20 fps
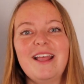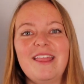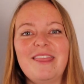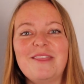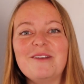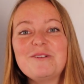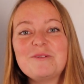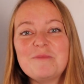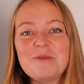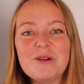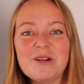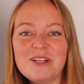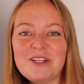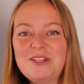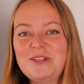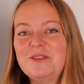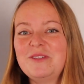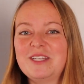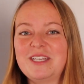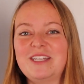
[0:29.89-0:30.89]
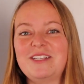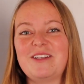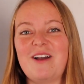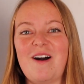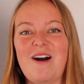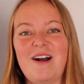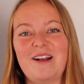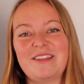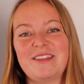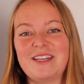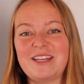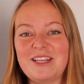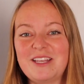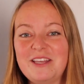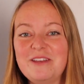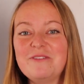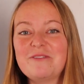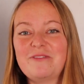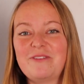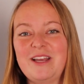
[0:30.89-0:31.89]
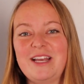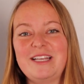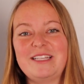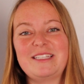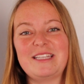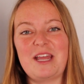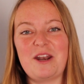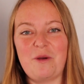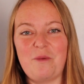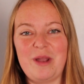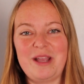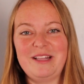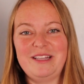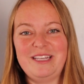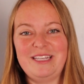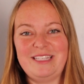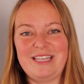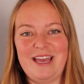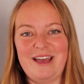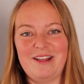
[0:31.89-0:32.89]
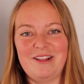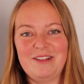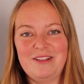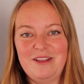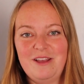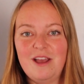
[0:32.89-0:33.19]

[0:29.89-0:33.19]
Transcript: There's more to choosing a dog than a cute face and a wiggly tail.